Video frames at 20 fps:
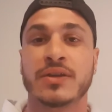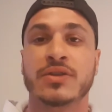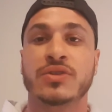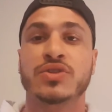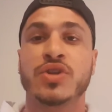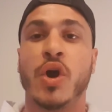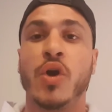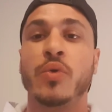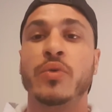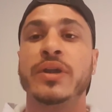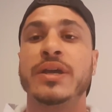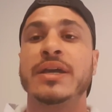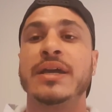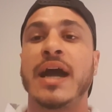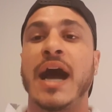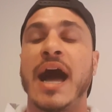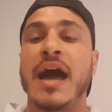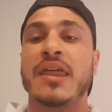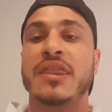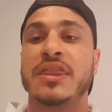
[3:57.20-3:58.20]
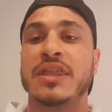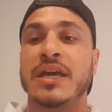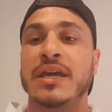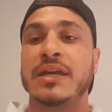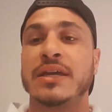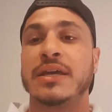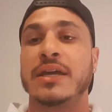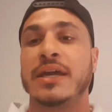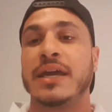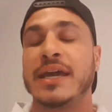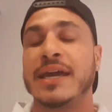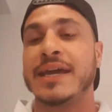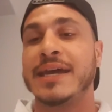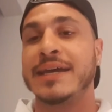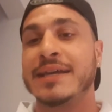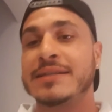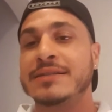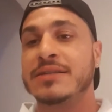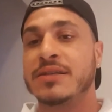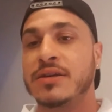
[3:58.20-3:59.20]
toning, I think,
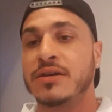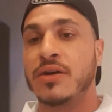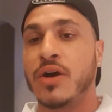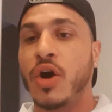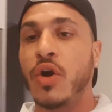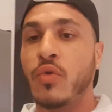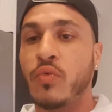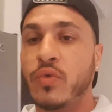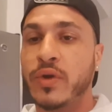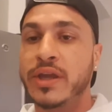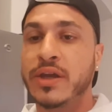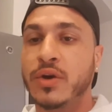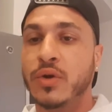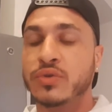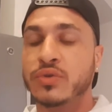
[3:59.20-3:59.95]
is a real